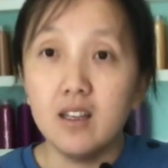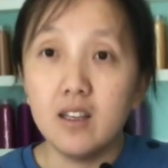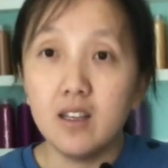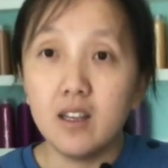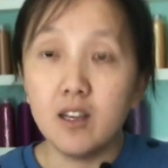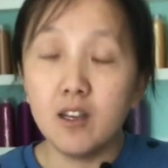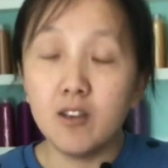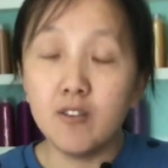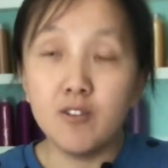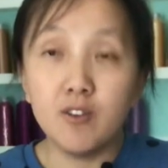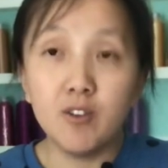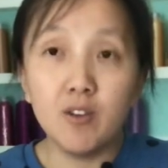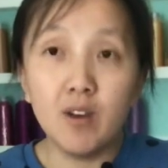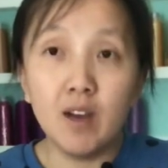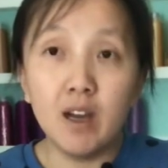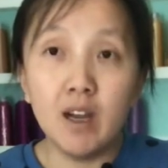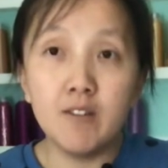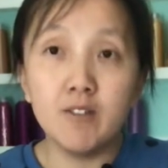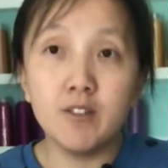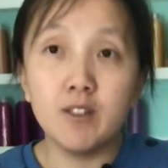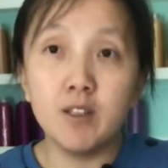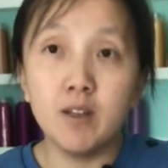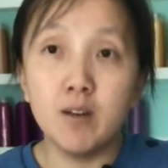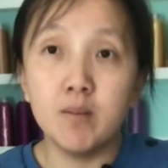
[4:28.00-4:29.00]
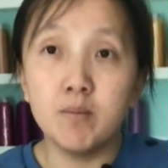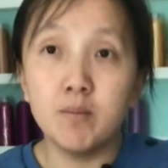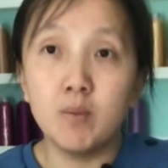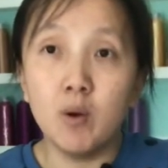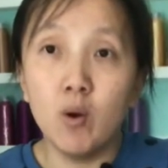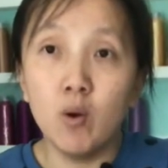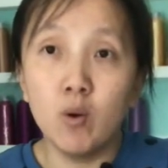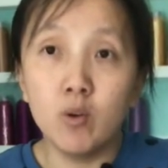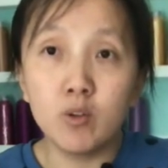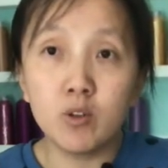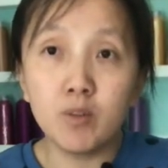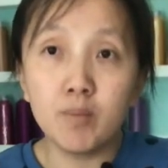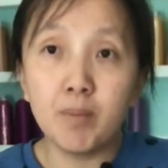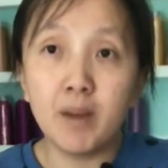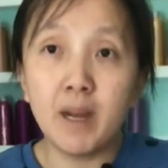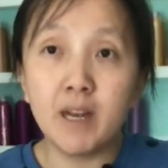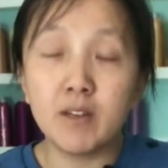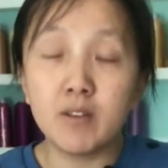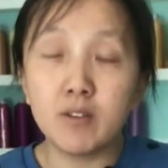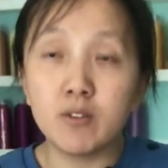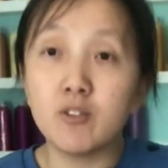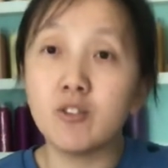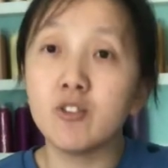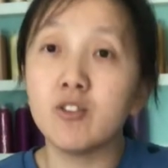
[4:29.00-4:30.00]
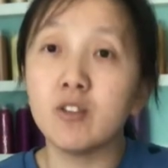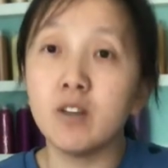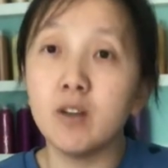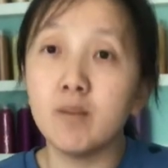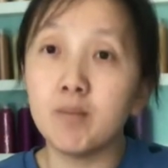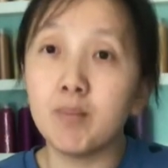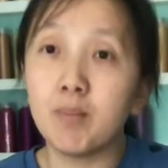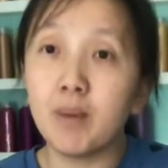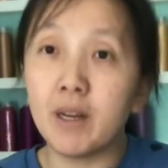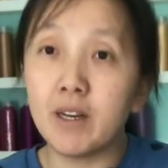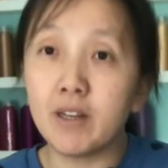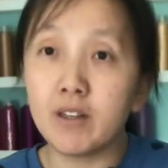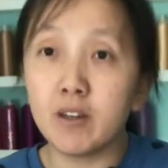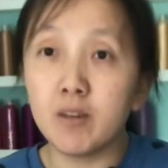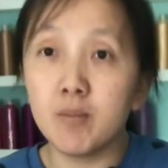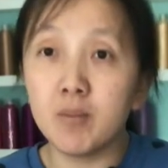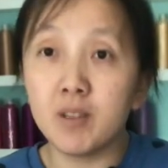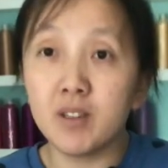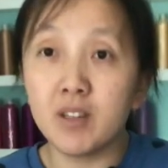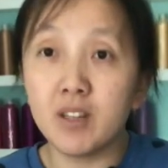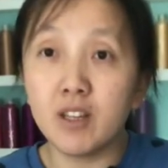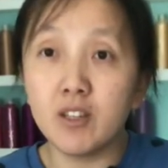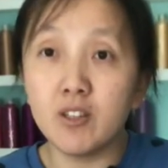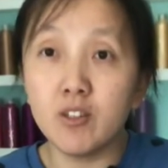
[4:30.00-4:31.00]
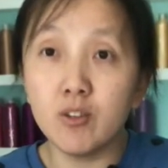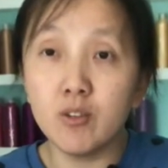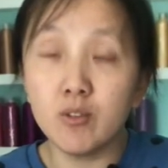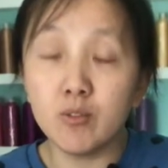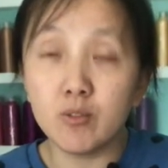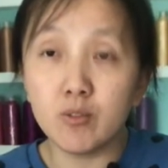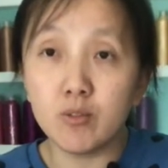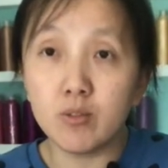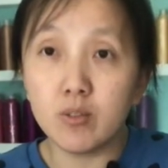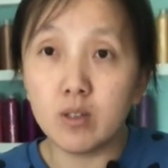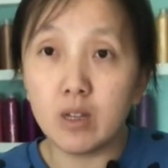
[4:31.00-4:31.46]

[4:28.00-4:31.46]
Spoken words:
if you have some older pattern or some pattern company, they don't